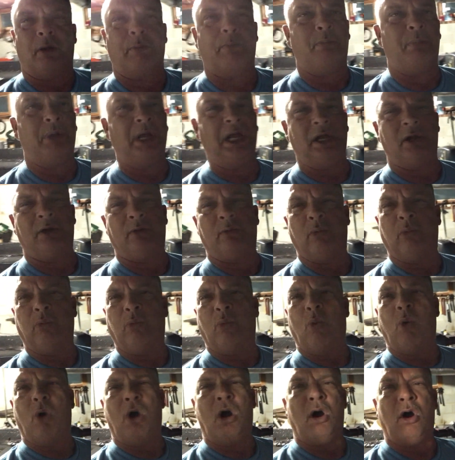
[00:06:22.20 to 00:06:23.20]
a big
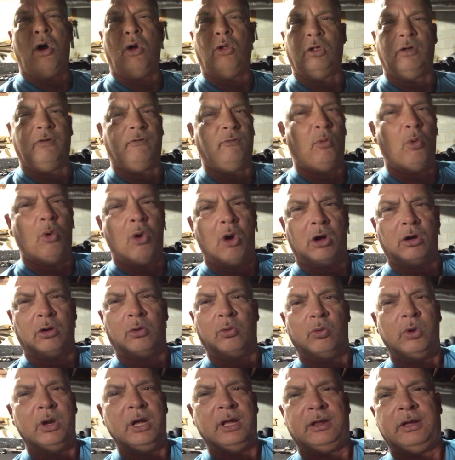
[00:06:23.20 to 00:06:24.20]
wall of
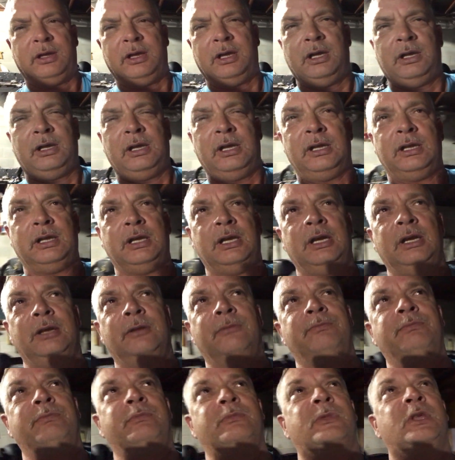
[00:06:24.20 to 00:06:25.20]
water with it, and
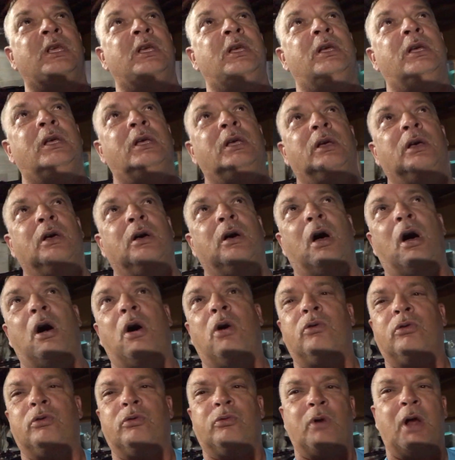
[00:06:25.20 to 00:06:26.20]
then
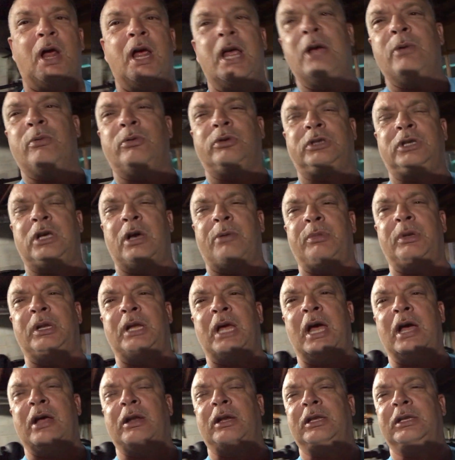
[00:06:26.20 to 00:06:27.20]
all the rain was coming
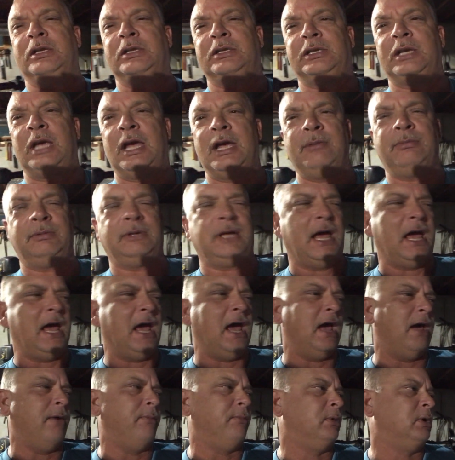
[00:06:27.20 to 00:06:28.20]
down at the same
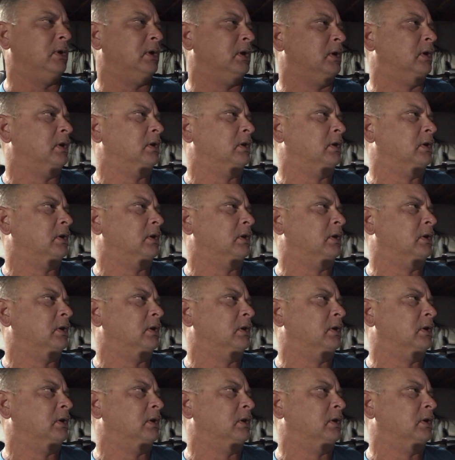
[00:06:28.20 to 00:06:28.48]
time.